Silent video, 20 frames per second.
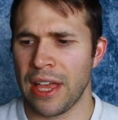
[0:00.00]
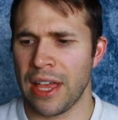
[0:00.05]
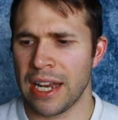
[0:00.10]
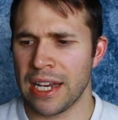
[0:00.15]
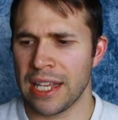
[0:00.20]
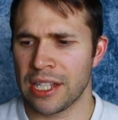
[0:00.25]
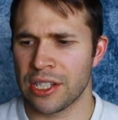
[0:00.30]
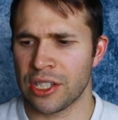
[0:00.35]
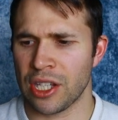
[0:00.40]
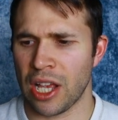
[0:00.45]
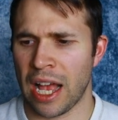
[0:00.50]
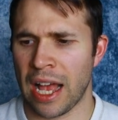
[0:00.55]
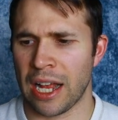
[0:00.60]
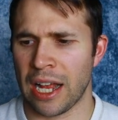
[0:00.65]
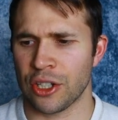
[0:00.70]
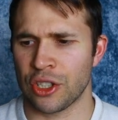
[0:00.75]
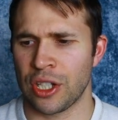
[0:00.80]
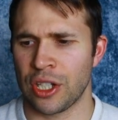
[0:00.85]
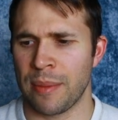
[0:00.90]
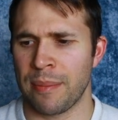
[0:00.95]
and then it
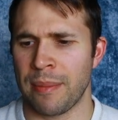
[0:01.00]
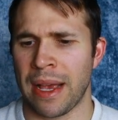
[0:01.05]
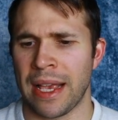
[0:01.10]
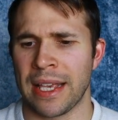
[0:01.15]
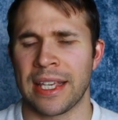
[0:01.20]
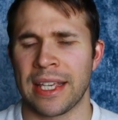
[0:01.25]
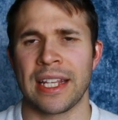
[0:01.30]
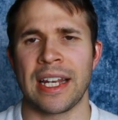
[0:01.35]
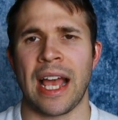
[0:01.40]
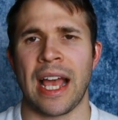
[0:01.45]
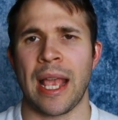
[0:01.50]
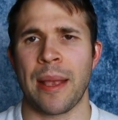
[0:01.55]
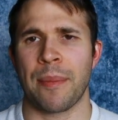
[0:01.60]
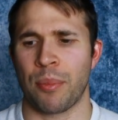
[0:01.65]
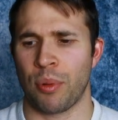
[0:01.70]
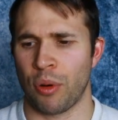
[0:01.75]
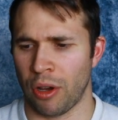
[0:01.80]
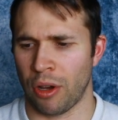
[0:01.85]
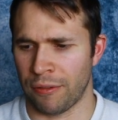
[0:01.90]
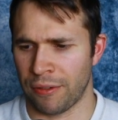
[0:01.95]
is actually
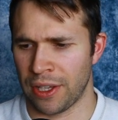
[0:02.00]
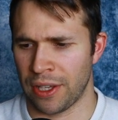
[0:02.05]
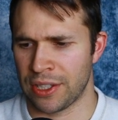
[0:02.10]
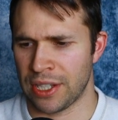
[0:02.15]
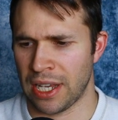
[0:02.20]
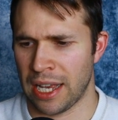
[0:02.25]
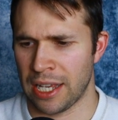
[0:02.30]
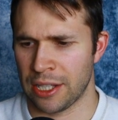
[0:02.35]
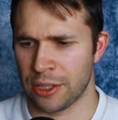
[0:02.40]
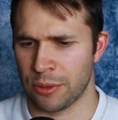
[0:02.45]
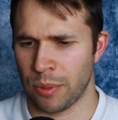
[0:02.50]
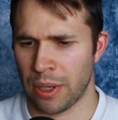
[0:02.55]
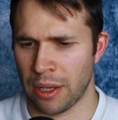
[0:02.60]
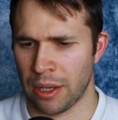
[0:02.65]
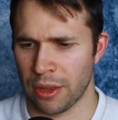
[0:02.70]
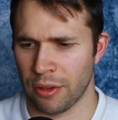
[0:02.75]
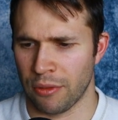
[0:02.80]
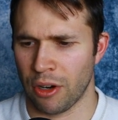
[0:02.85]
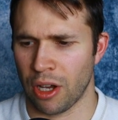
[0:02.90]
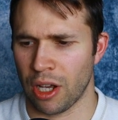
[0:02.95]
making a profit
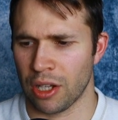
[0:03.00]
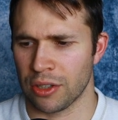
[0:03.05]
as well.